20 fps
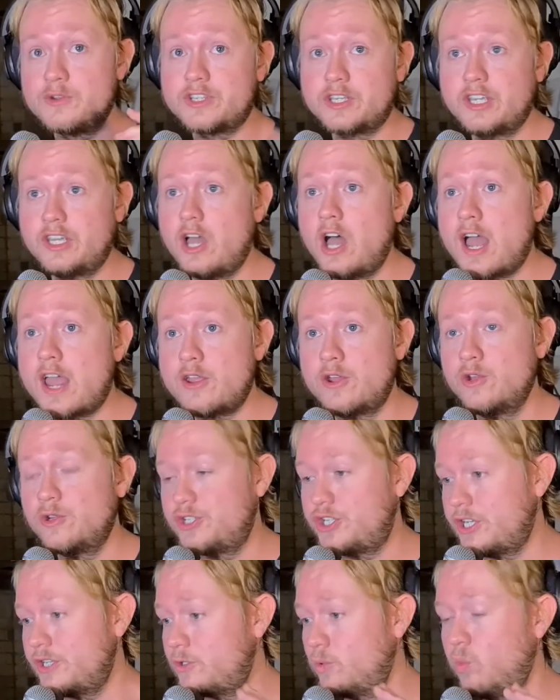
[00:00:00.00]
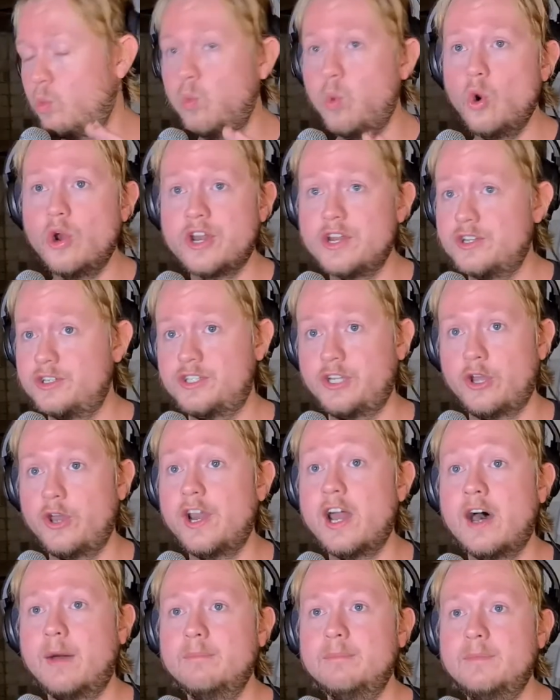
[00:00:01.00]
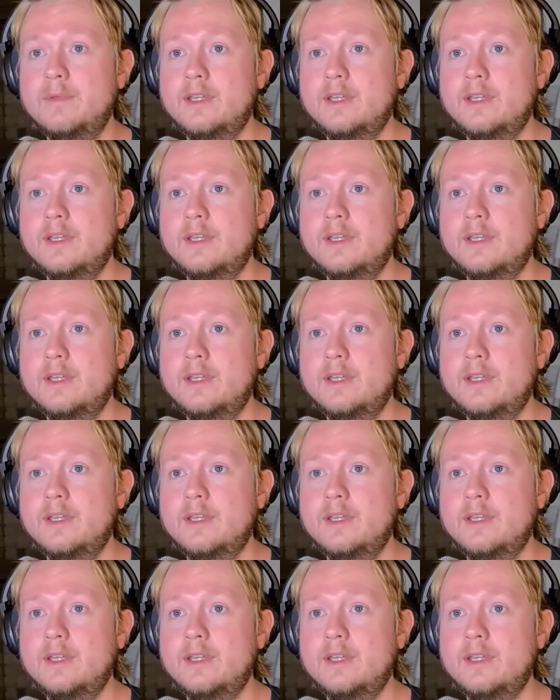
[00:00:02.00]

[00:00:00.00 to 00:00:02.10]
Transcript: was a guy who just wouldn't turn up.